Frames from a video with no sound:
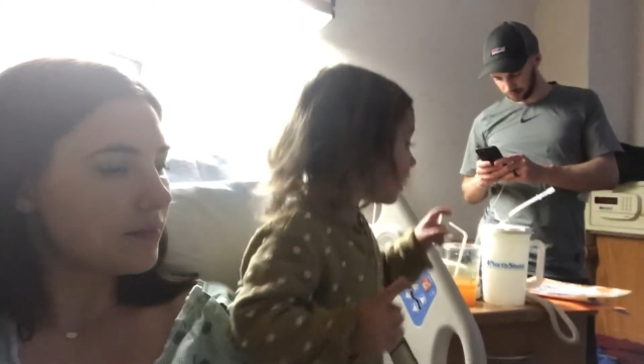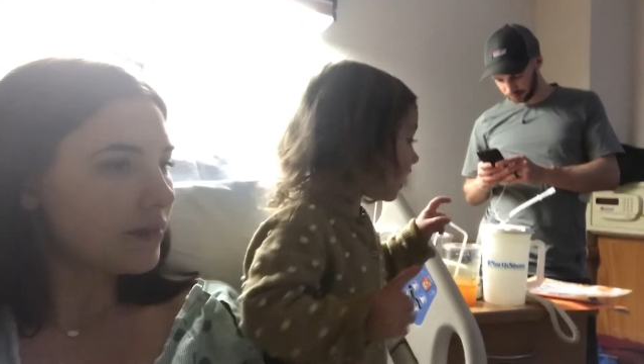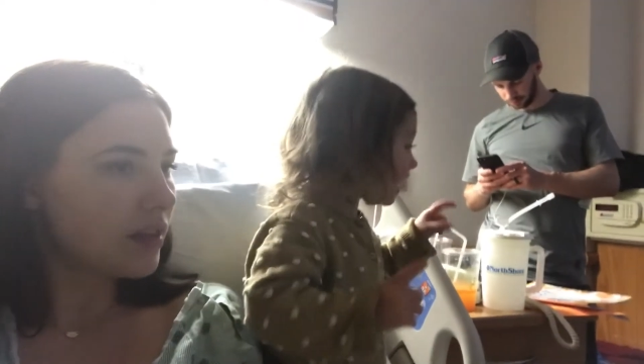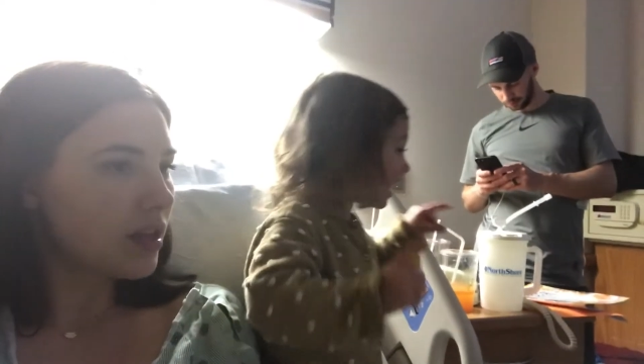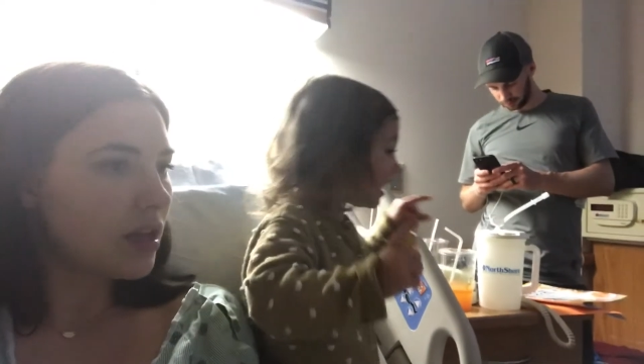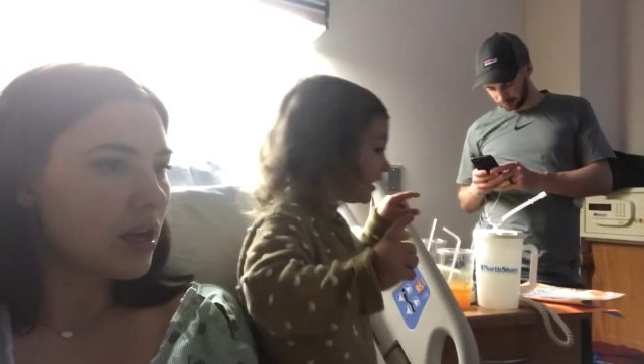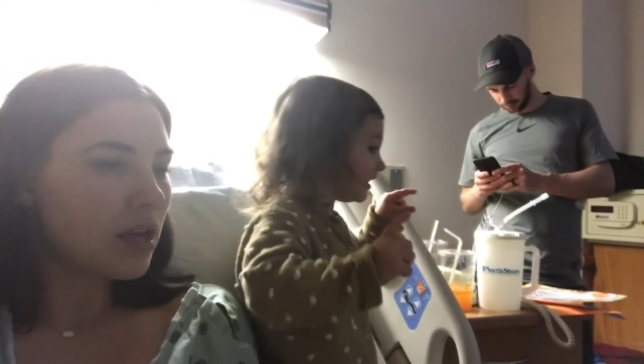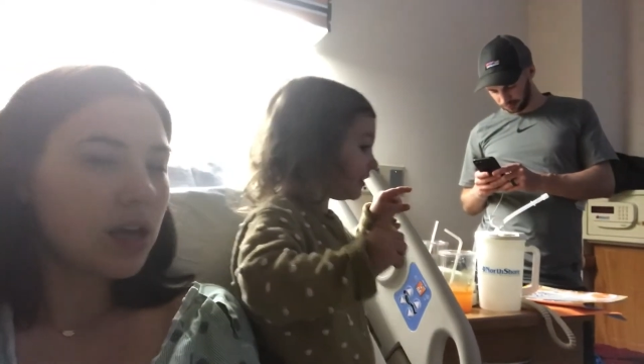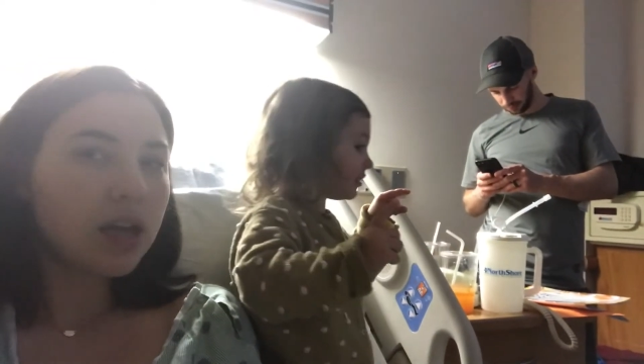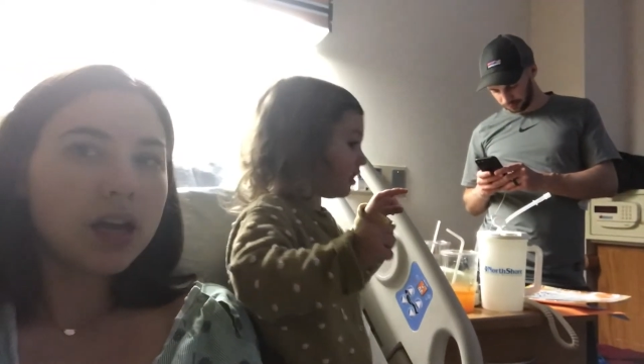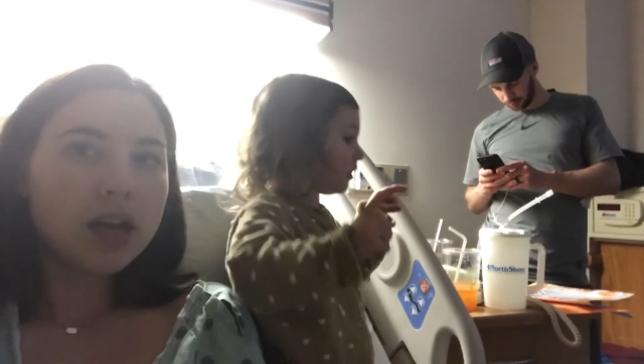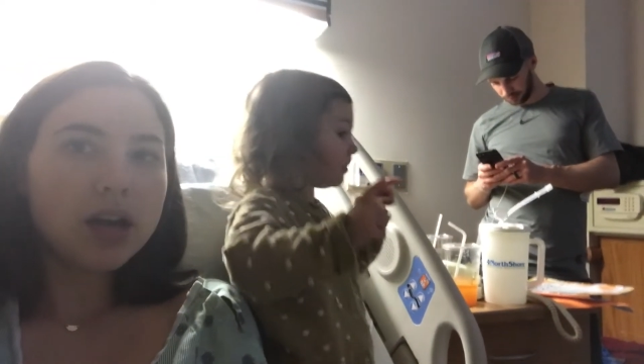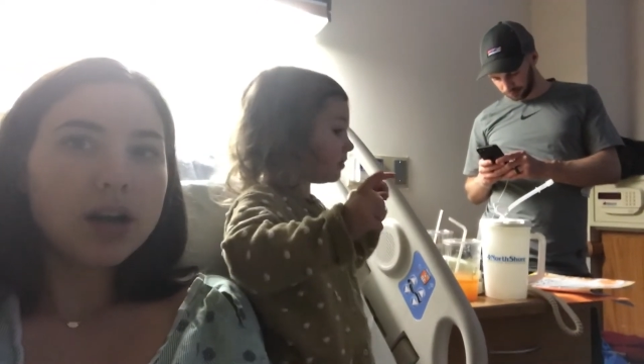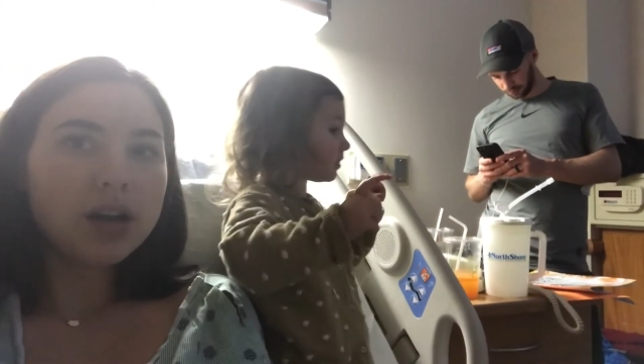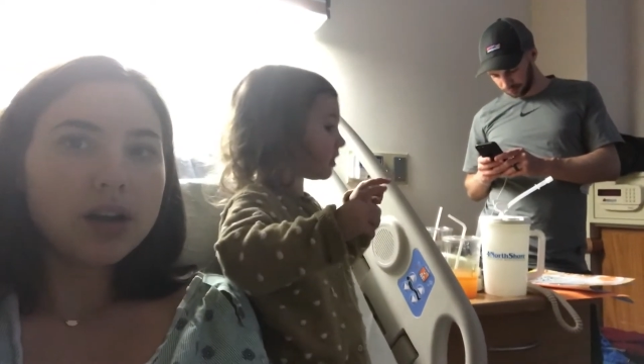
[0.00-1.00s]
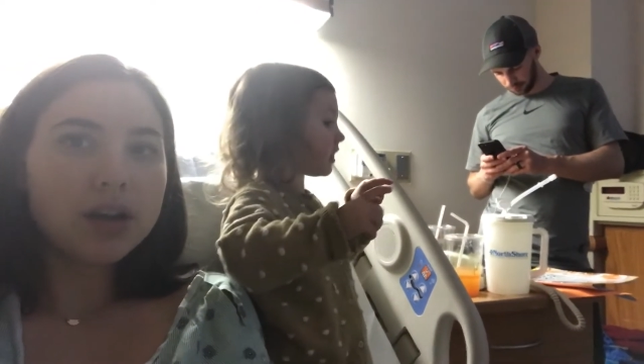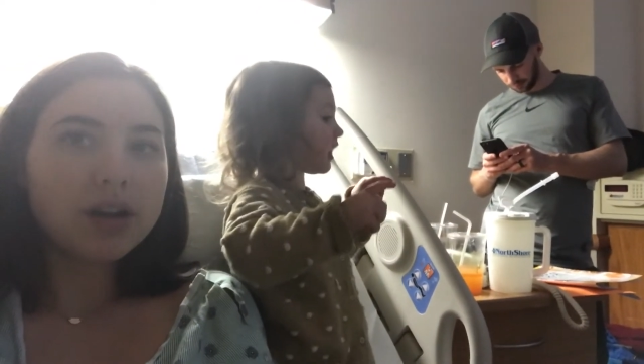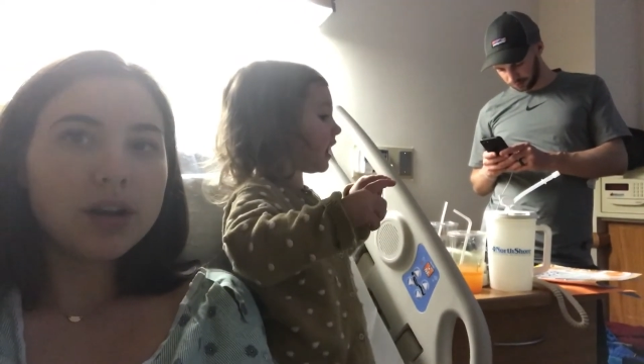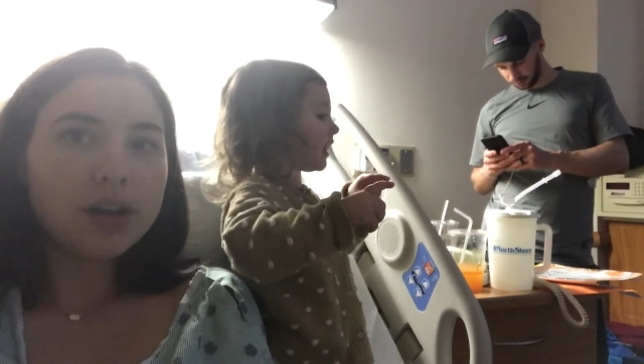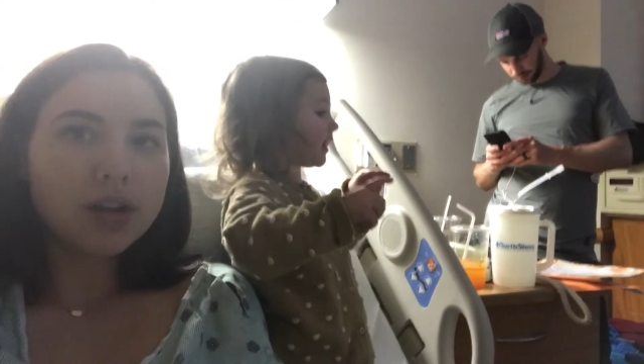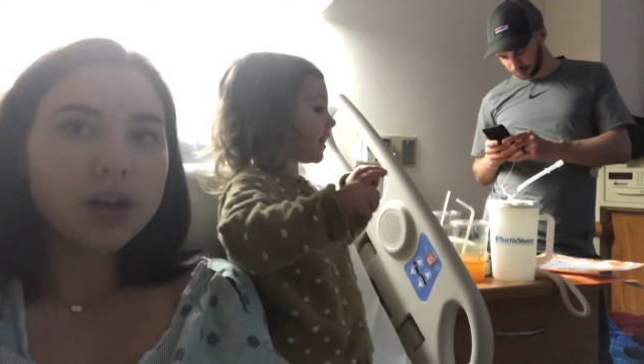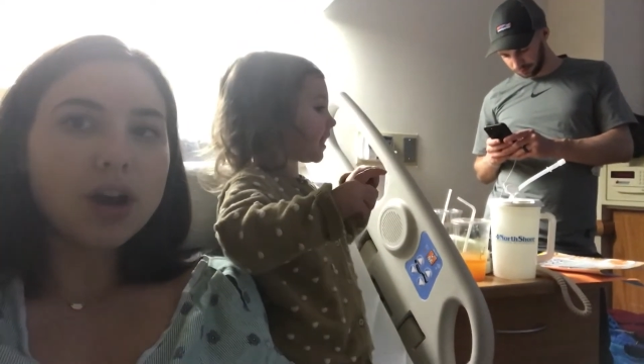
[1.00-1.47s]
Hi, hold
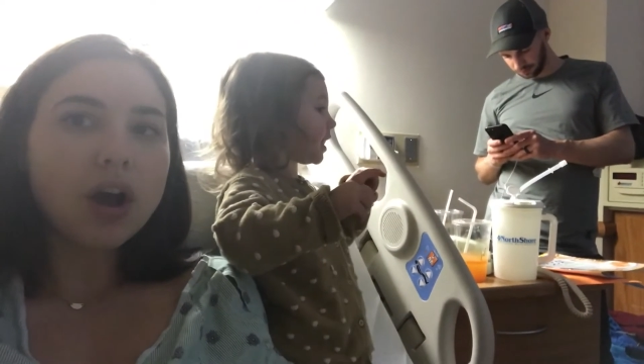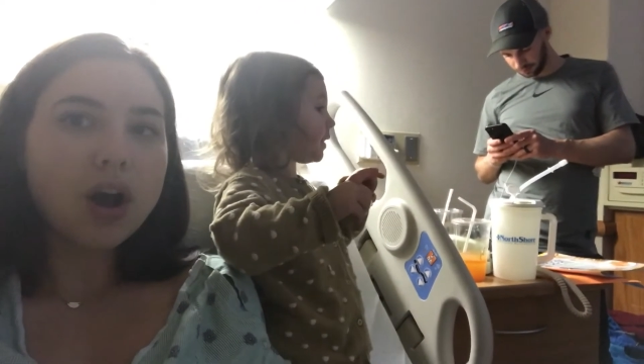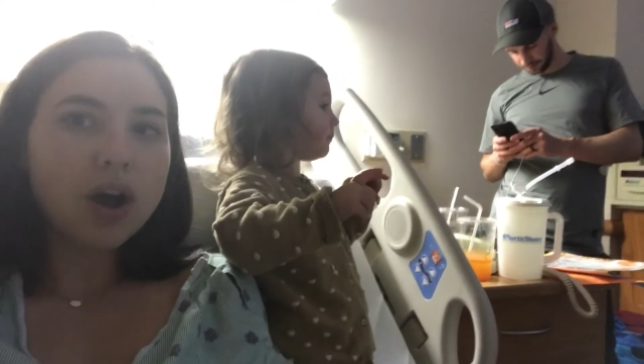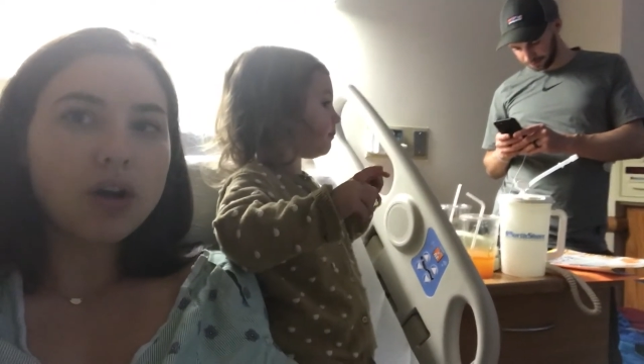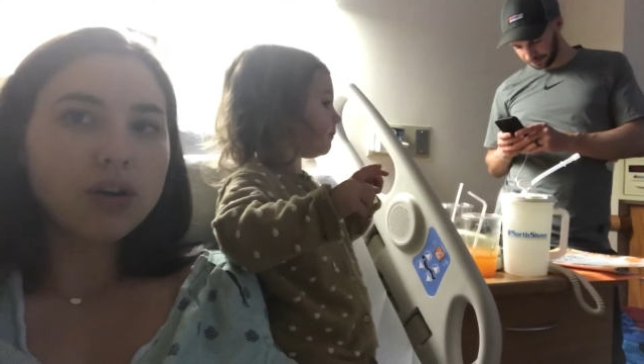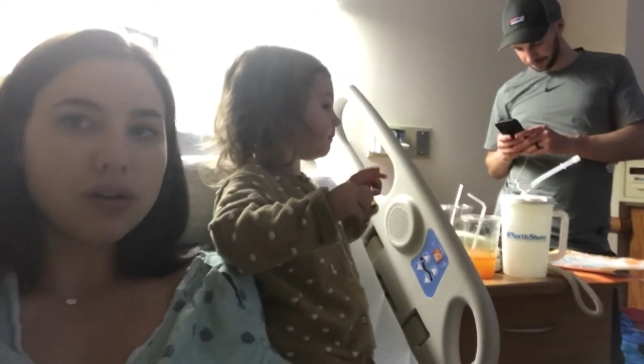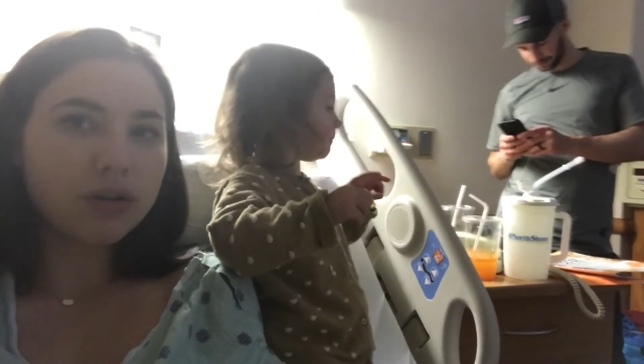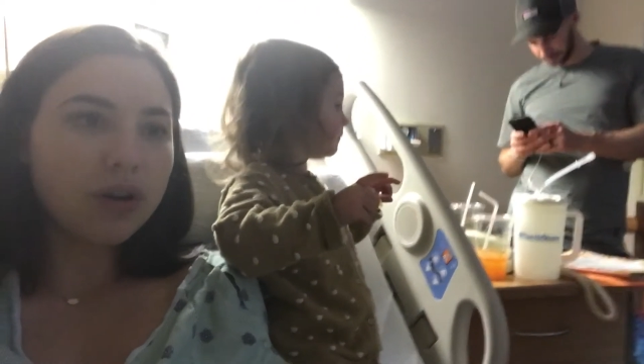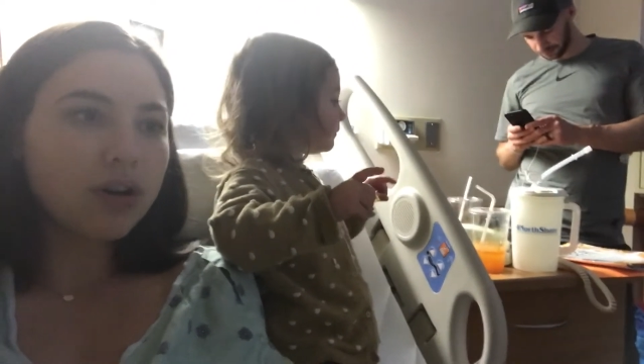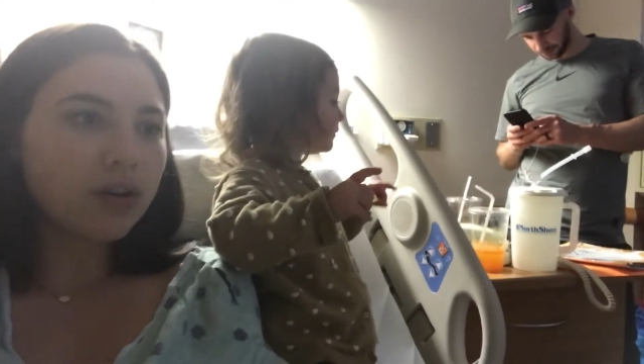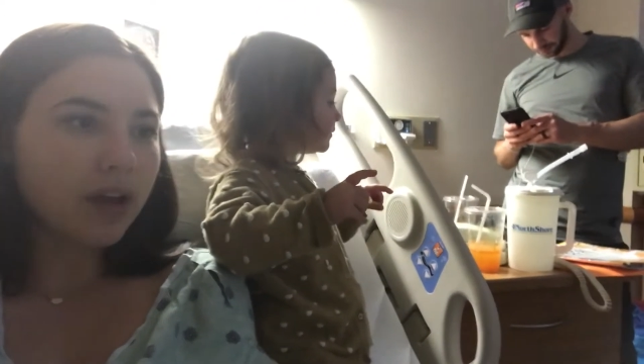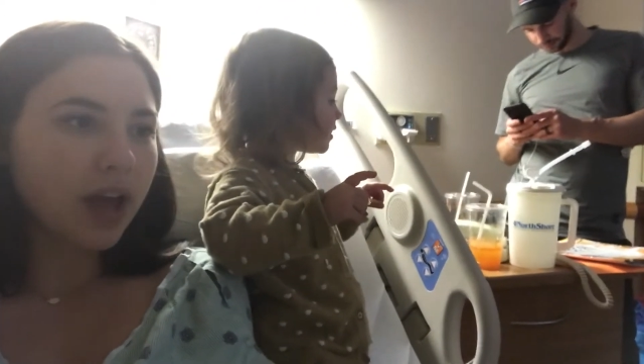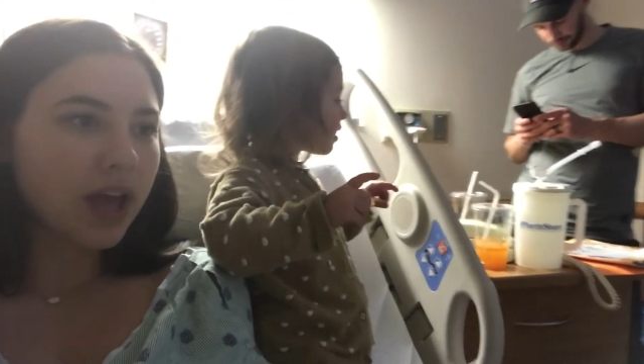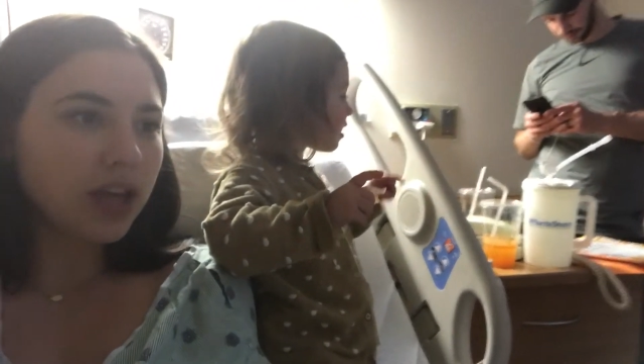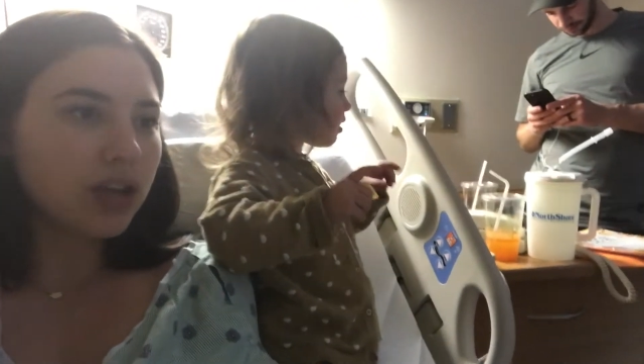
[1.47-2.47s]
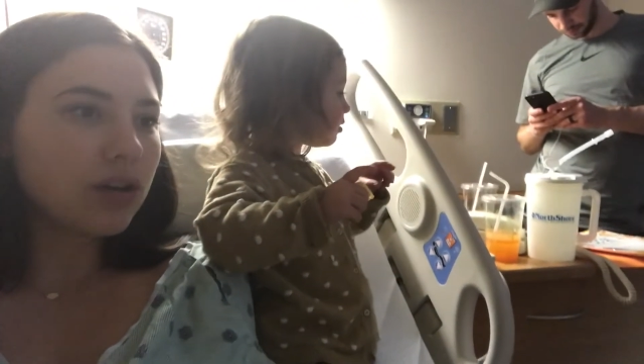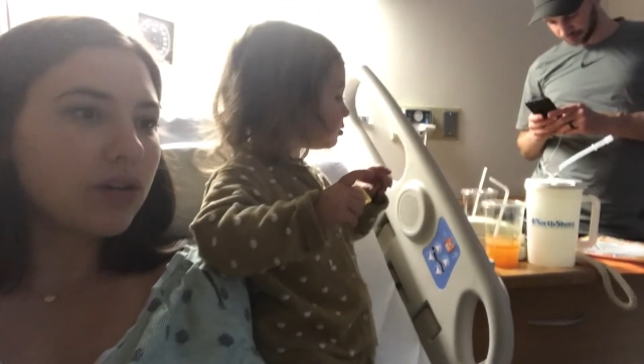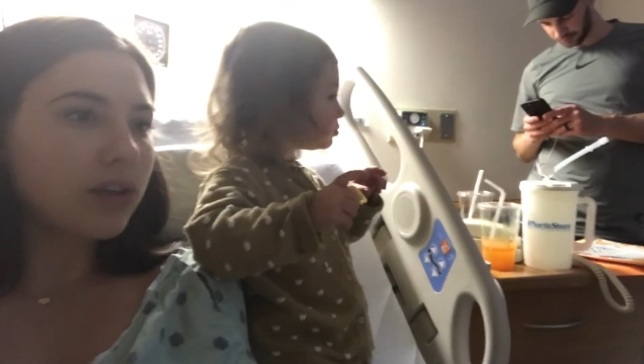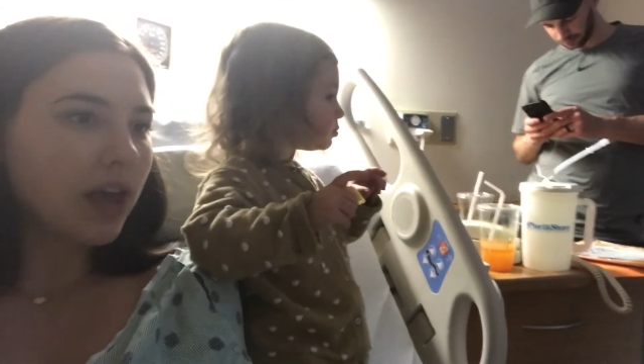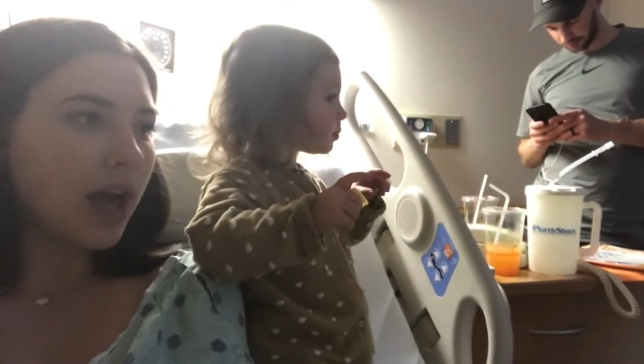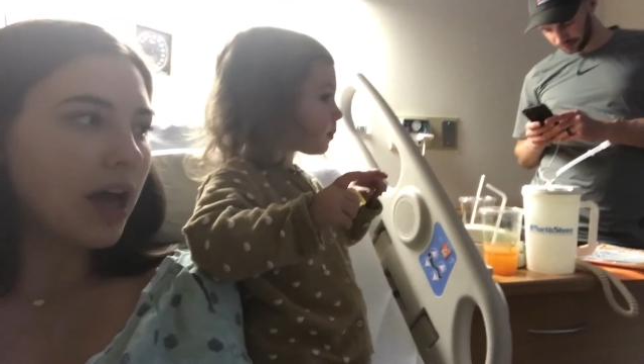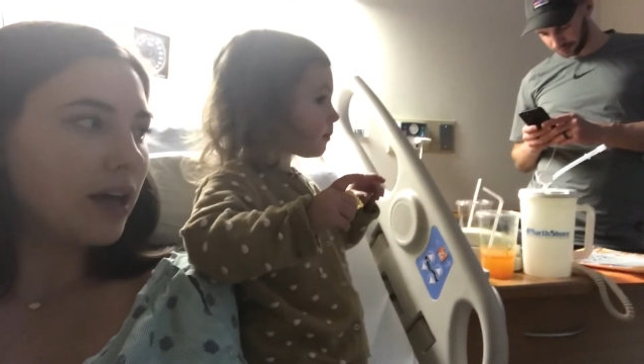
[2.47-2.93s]
this. Oh, okay. Right you here.
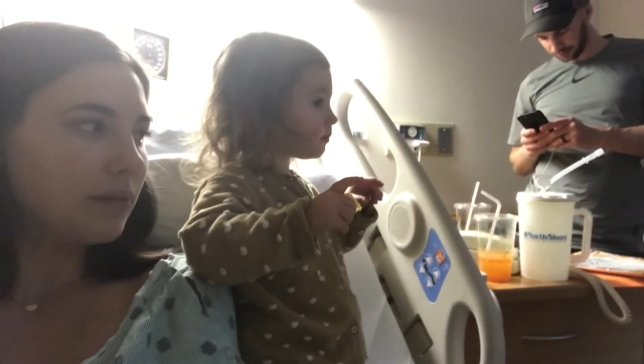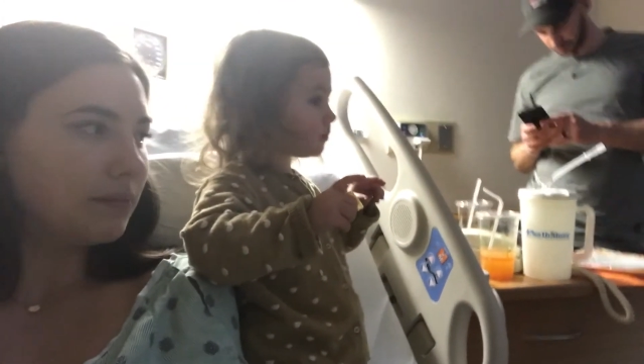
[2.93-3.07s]
yeah.